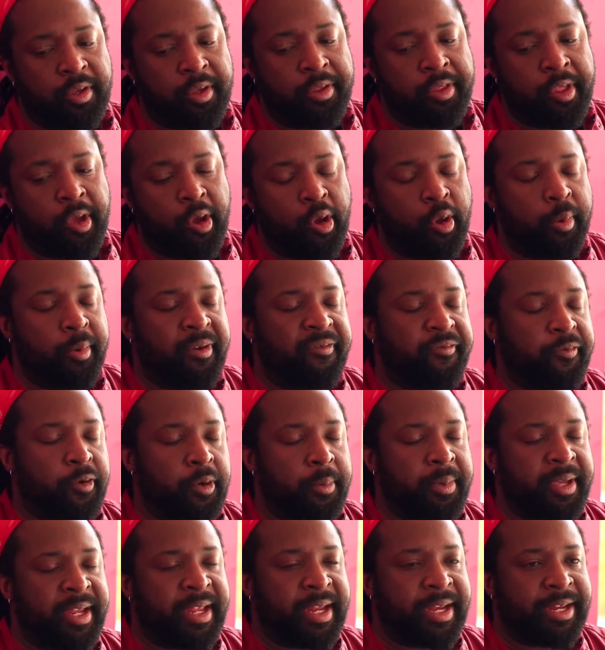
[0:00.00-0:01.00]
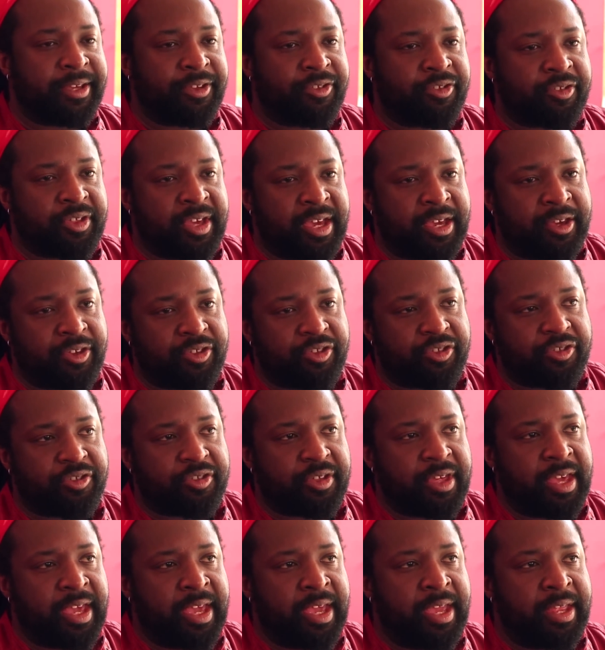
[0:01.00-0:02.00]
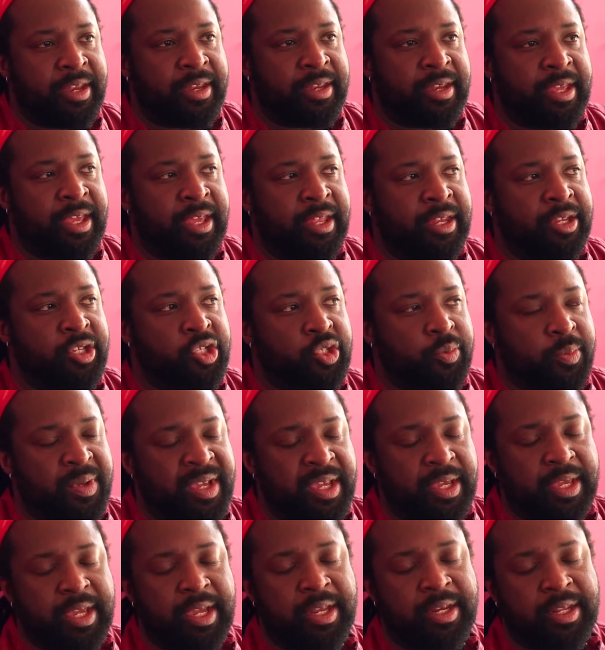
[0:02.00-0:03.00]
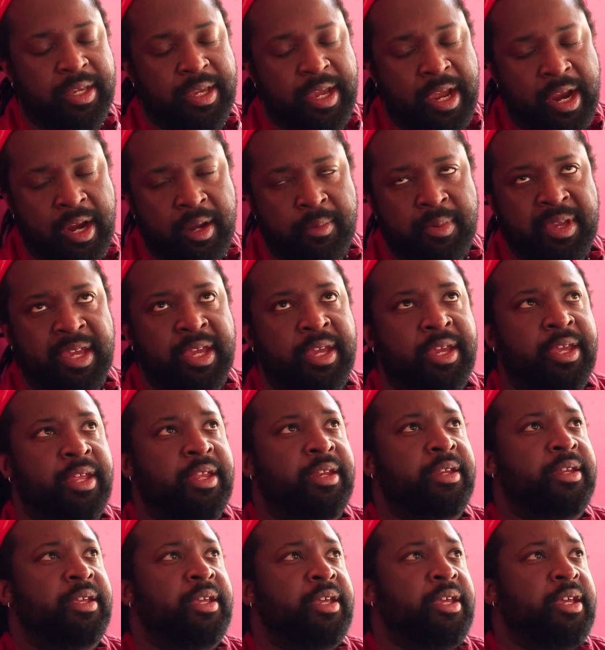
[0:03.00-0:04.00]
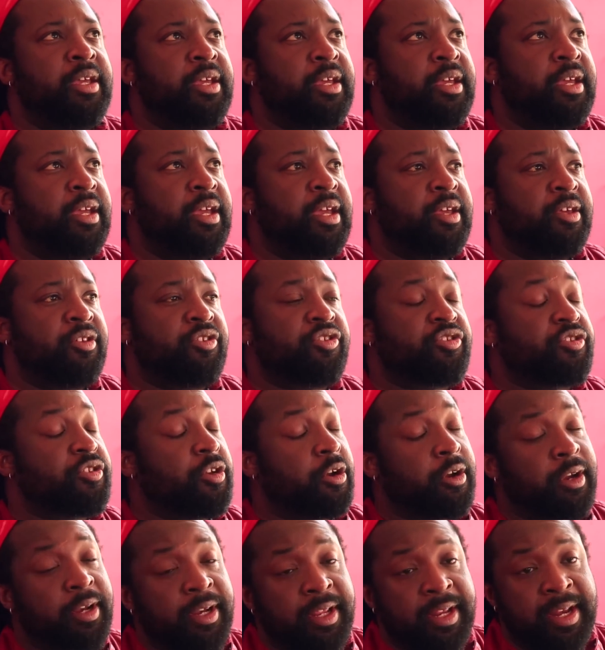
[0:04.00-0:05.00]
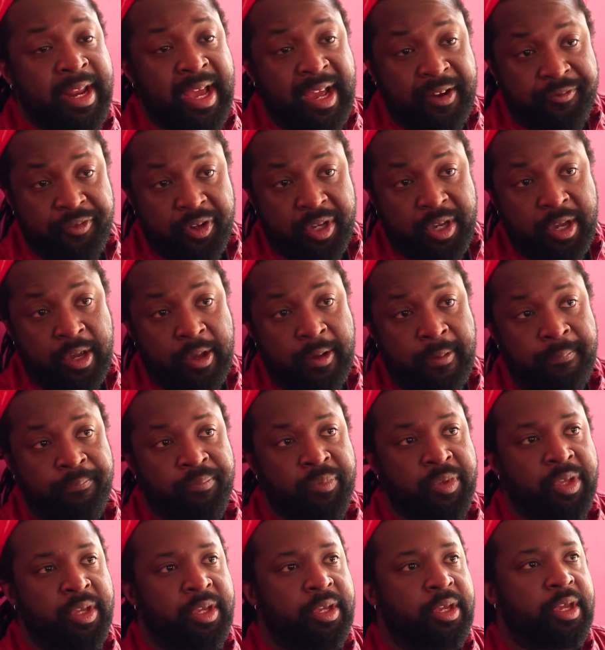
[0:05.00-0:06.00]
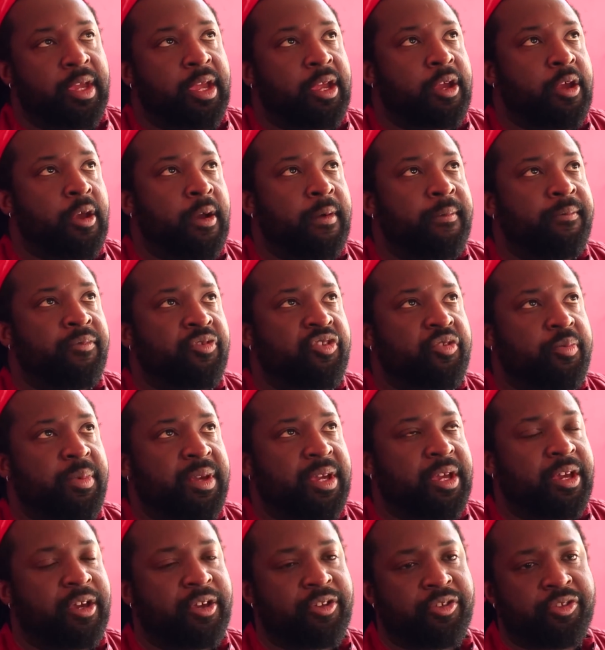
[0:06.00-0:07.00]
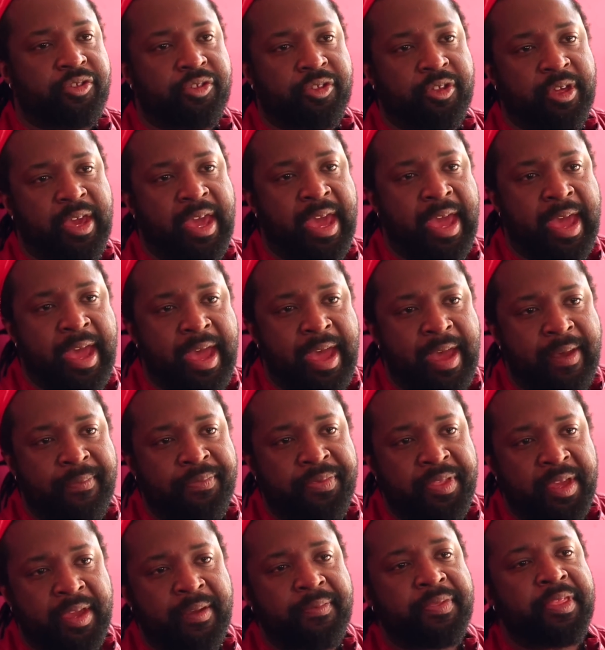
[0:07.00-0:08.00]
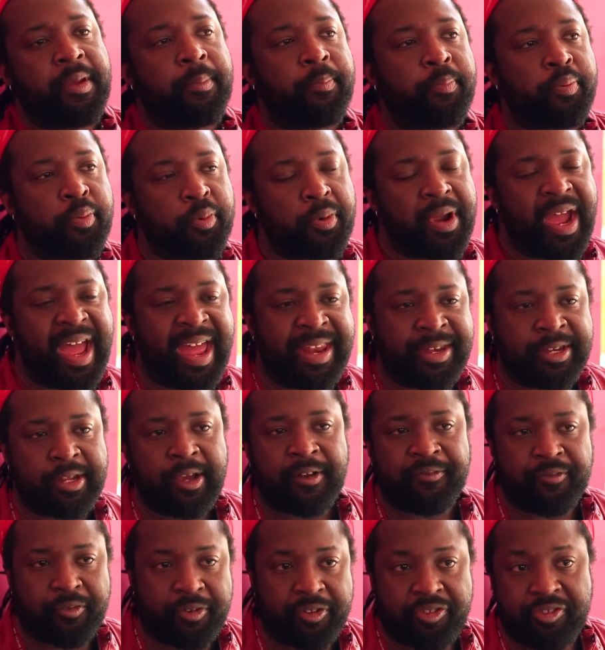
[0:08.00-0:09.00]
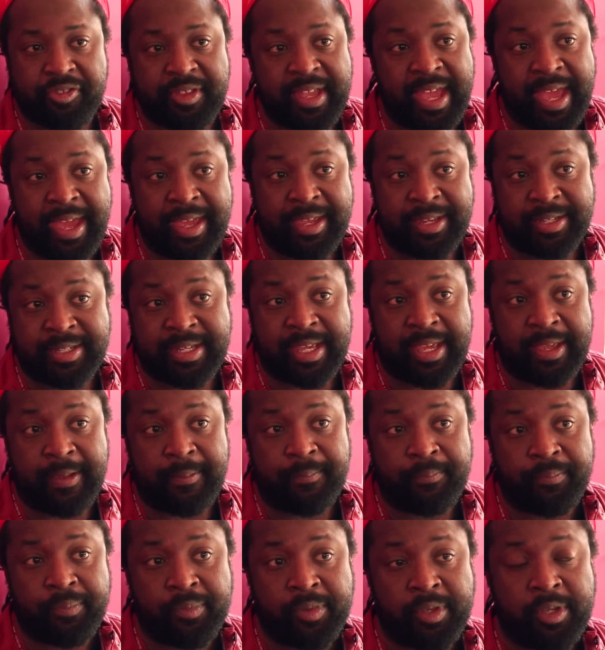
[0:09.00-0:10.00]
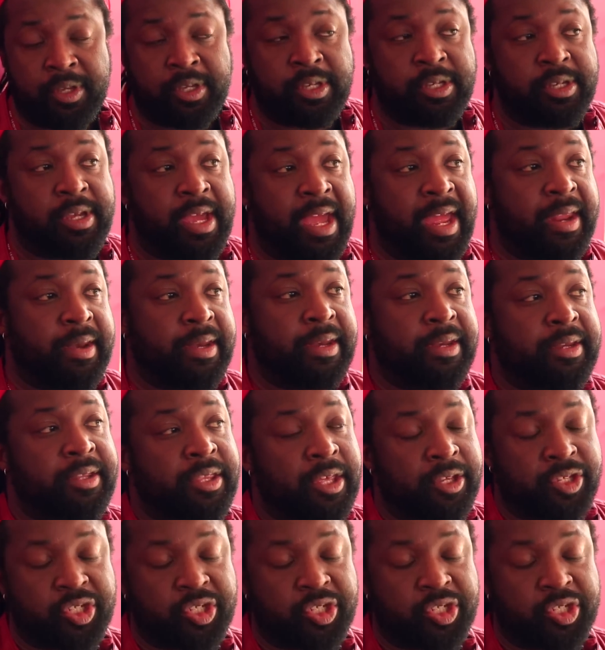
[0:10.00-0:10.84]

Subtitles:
the homophobia that exists in Jamaica and the Caribbean, certainly in Africa, comes because the brand of Christianity, and the